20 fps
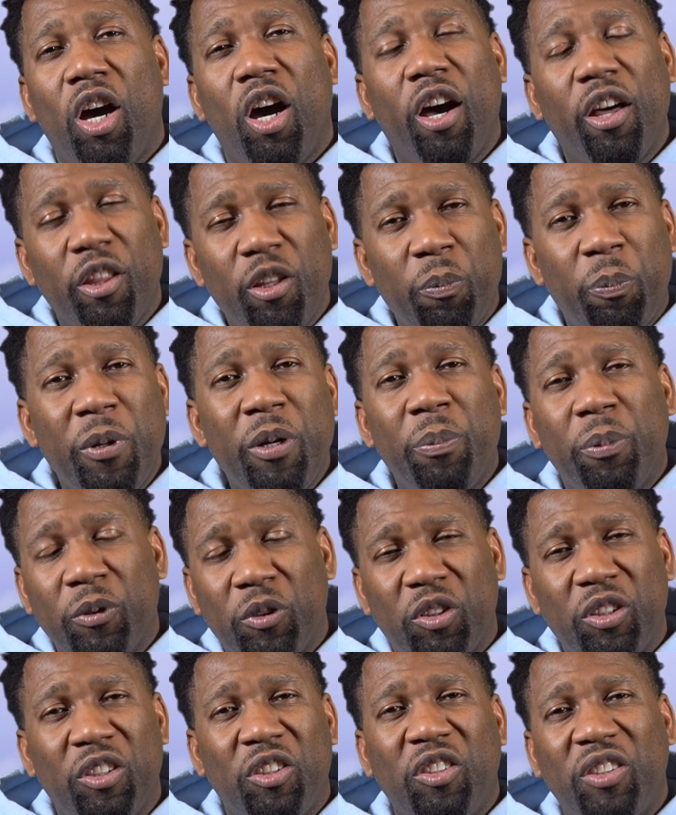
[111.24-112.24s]
Other
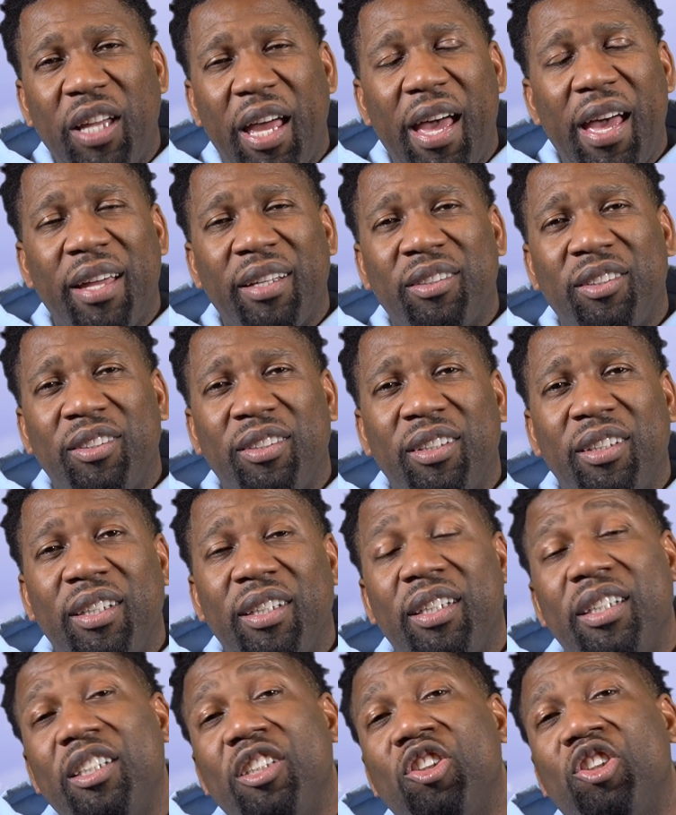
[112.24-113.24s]
people's success
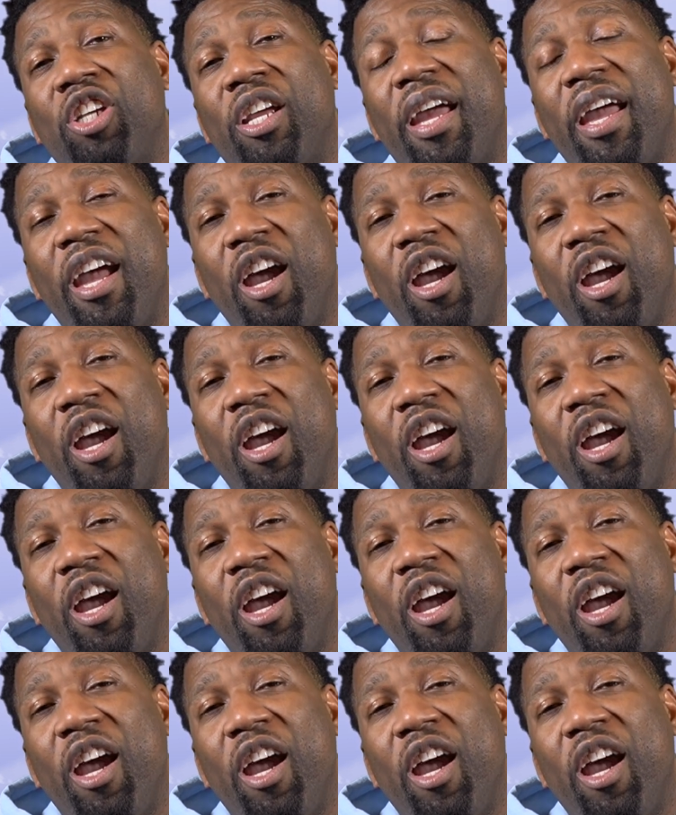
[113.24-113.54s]
should